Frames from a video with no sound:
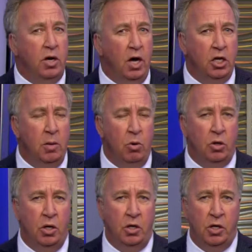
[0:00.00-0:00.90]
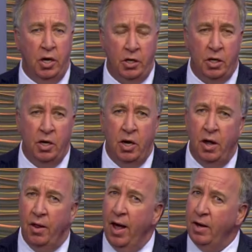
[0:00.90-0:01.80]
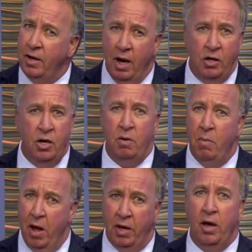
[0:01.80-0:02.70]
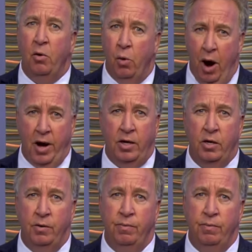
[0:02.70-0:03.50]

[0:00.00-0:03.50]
customers insist that doesn't make it right.